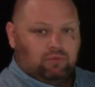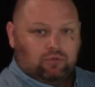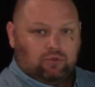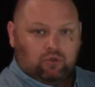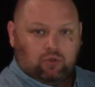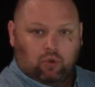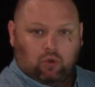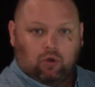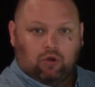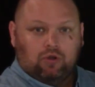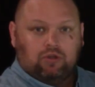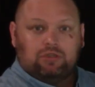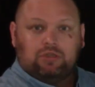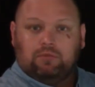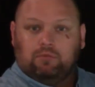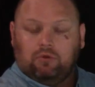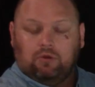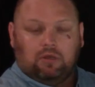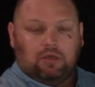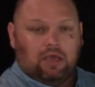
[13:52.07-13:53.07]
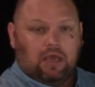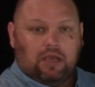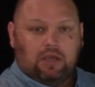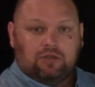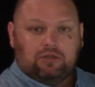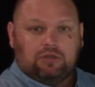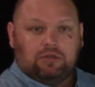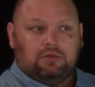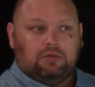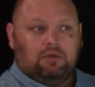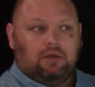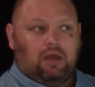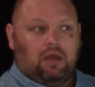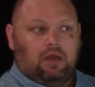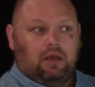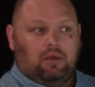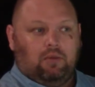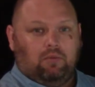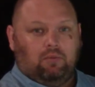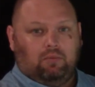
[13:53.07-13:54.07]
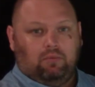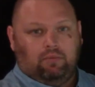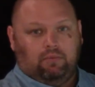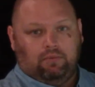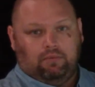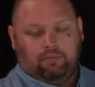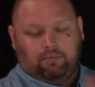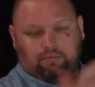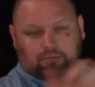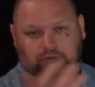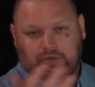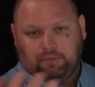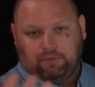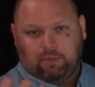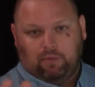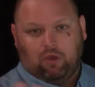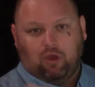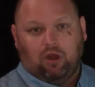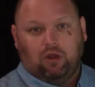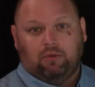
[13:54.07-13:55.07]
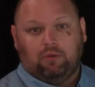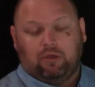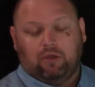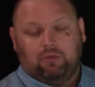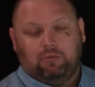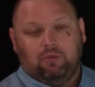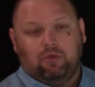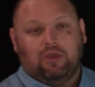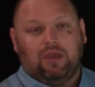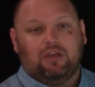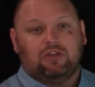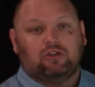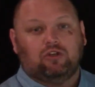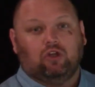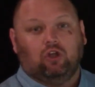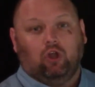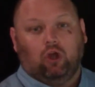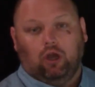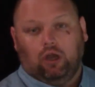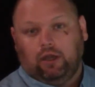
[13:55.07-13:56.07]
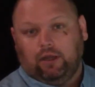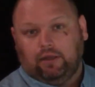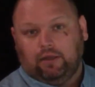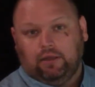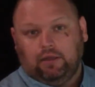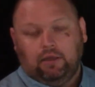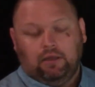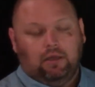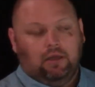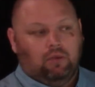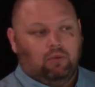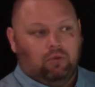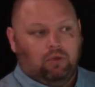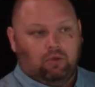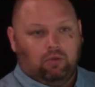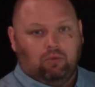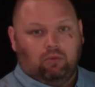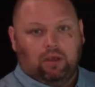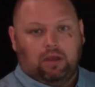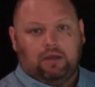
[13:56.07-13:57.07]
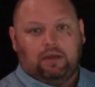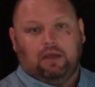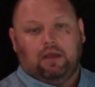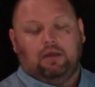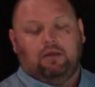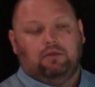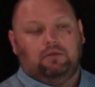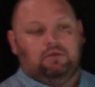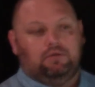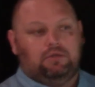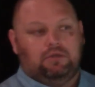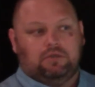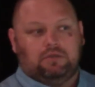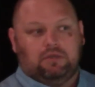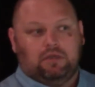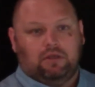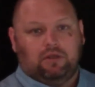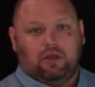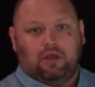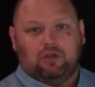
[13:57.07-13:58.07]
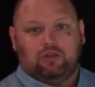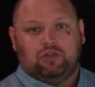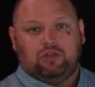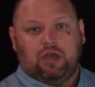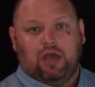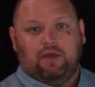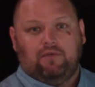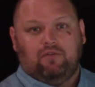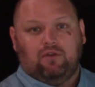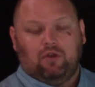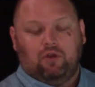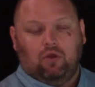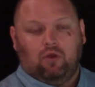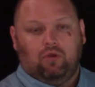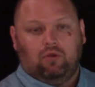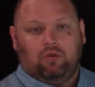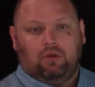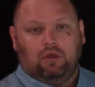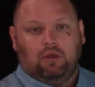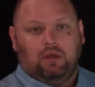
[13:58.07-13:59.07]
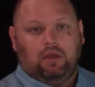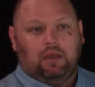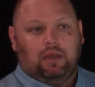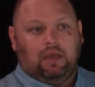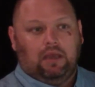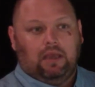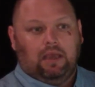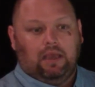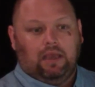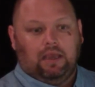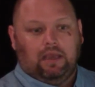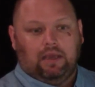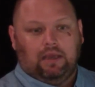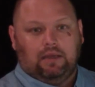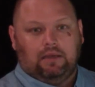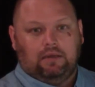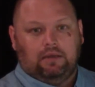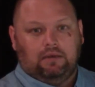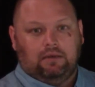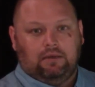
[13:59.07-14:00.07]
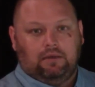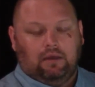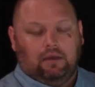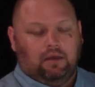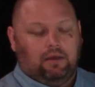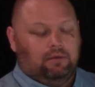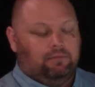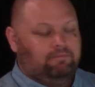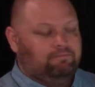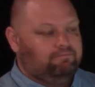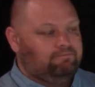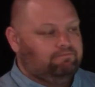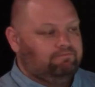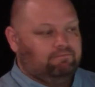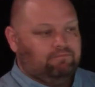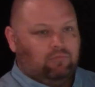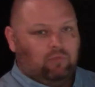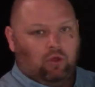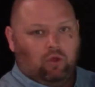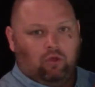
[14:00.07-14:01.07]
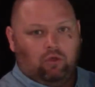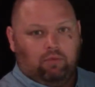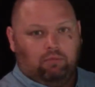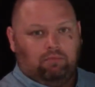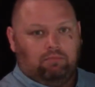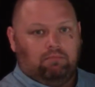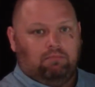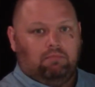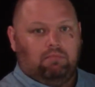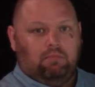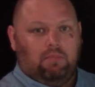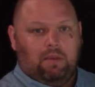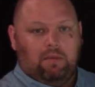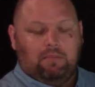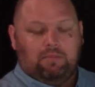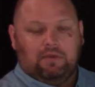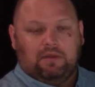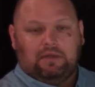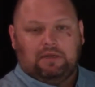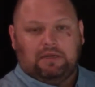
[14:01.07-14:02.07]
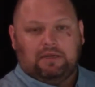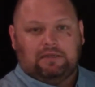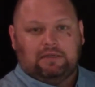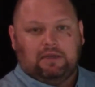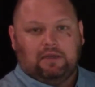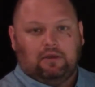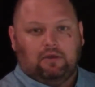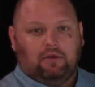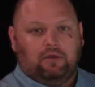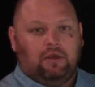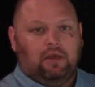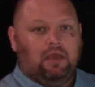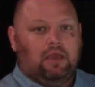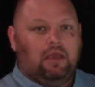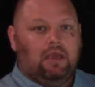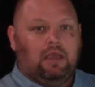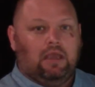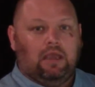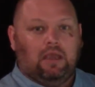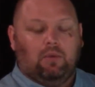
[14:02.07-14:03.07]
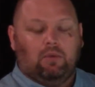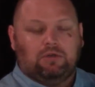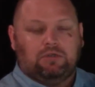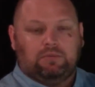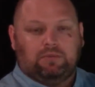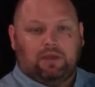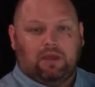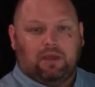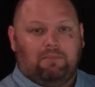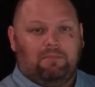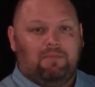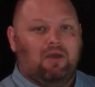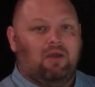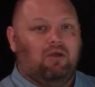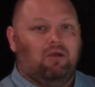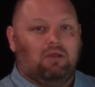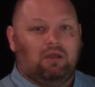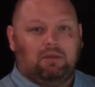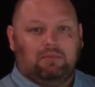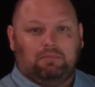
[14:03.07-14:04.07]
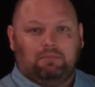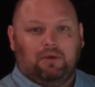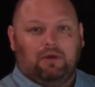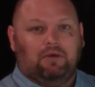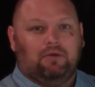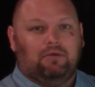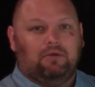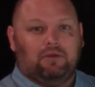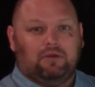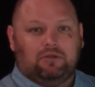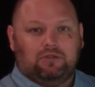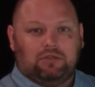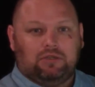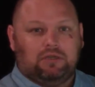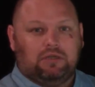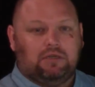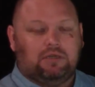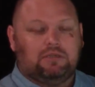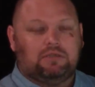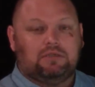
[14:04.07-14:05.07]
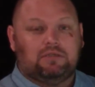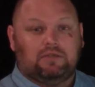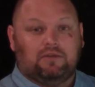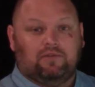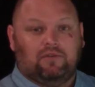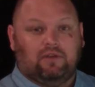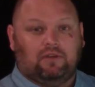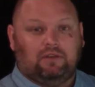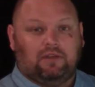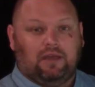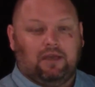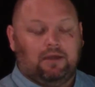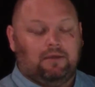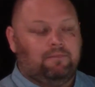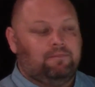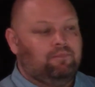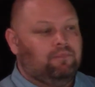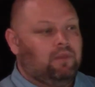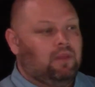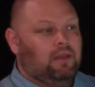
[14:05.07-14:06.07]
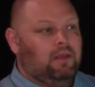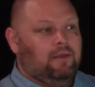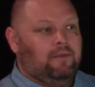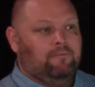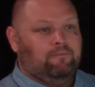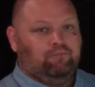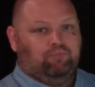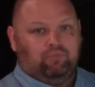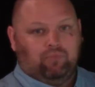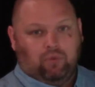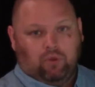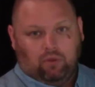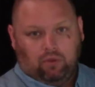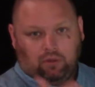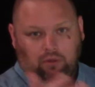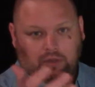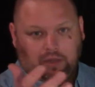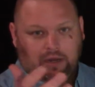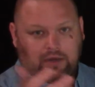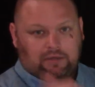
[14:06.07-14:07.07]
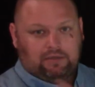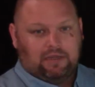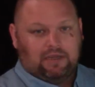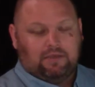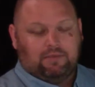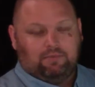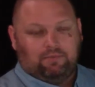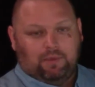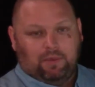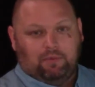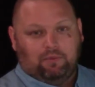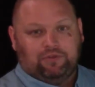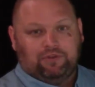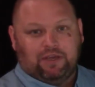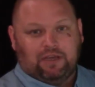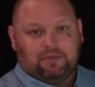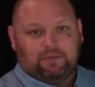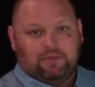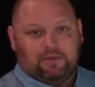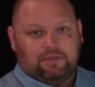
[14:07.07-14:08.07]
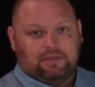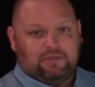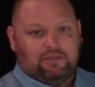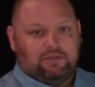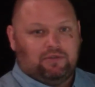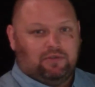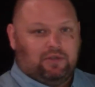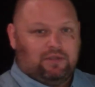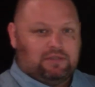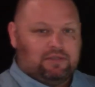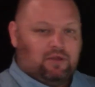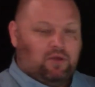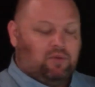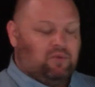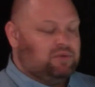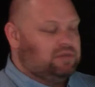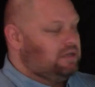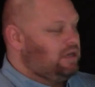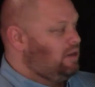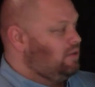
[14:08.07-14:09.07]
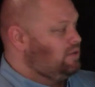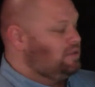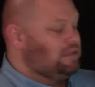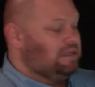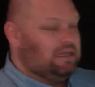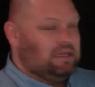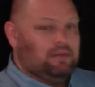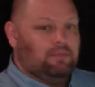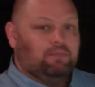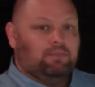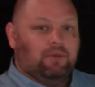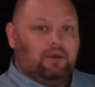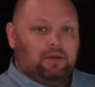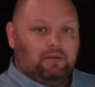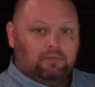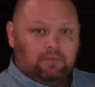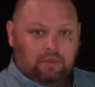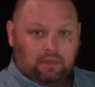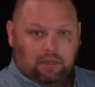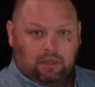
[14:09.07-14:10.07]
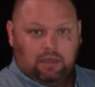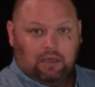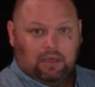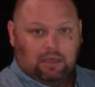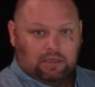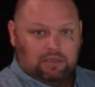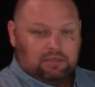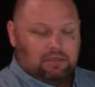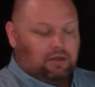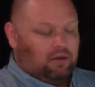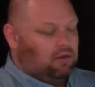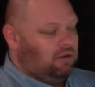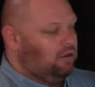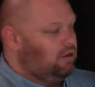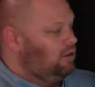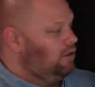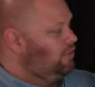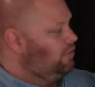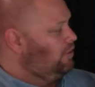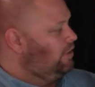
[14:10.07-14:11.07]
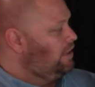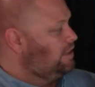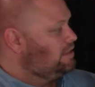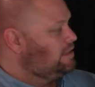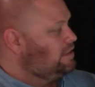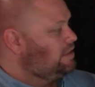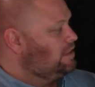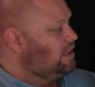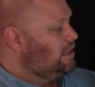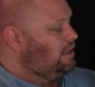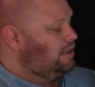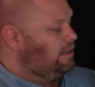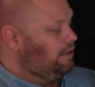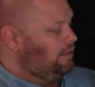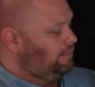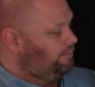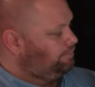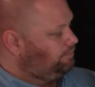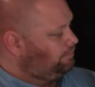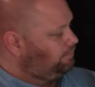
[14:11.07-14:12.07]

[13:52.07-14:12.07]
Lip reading: Chores, communication. Some people call it a communication log, where you write down just a jot of a note and maybe be detailed. Hey, I want you to milk and butter and cheese and stuff like that. A lot of people text message, so that's not always needed, but it's there nonetheless as an idea.